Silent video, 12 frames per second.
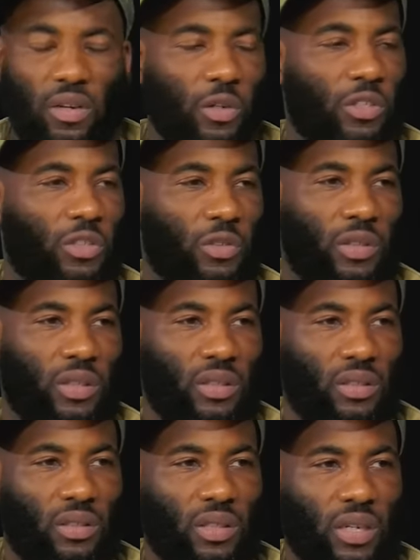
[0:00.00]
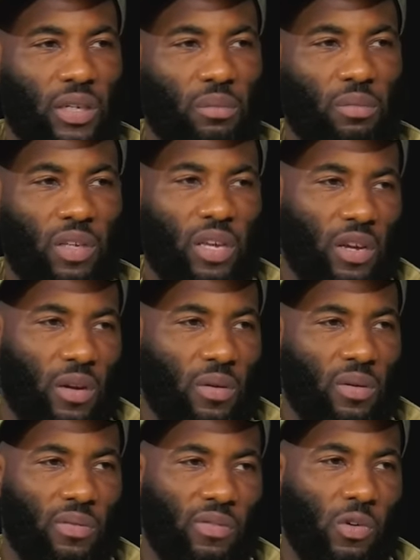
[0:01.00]
nurturing type,
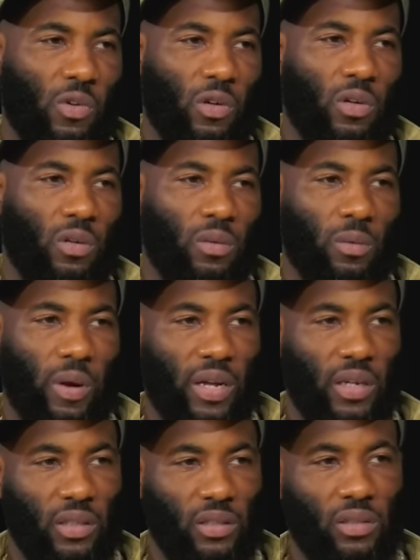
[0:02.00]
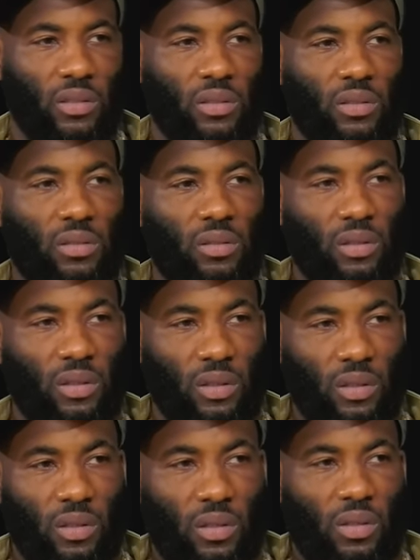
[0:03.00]
caring for, raising,
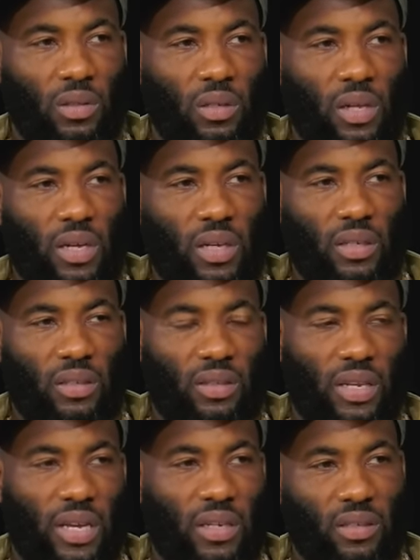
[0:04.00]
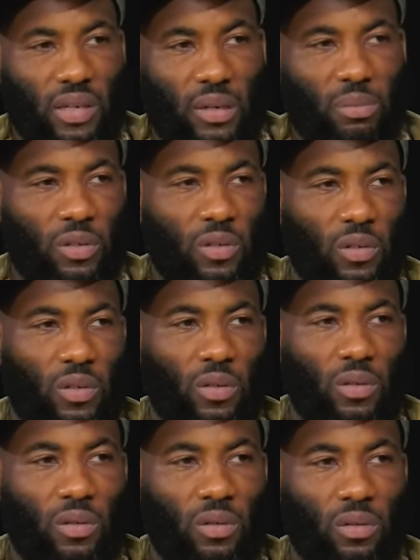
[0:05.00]
like that type of love.